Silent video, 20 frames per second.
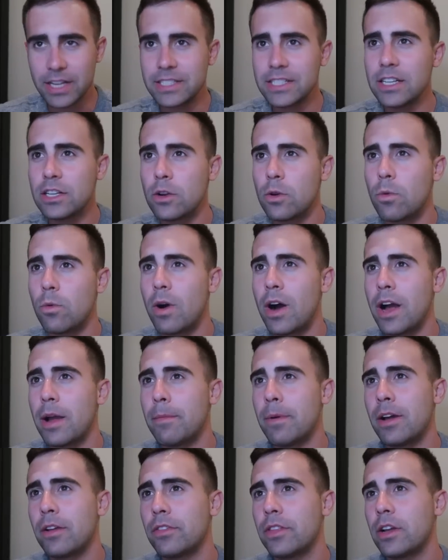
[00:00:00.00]
I said
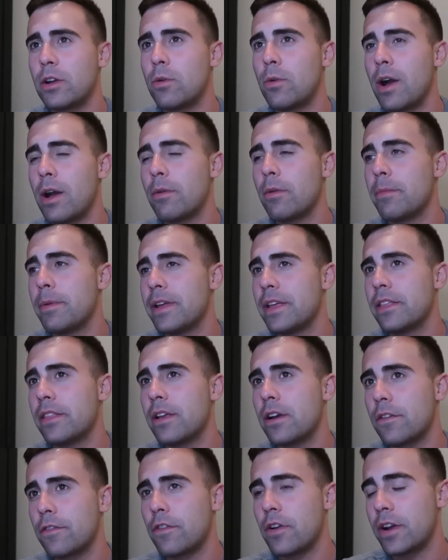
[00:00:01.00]
Kawhi, but I don't think Kawhi would be in
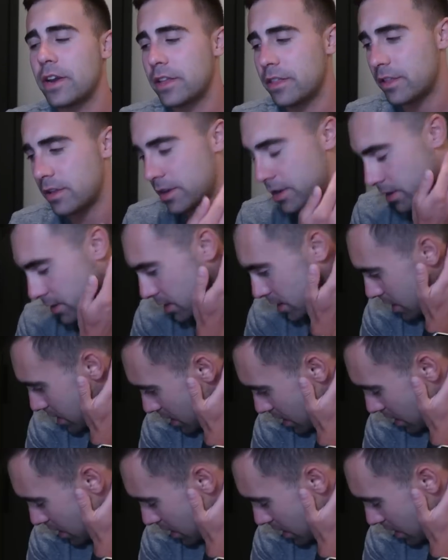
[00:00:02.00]
there for anything.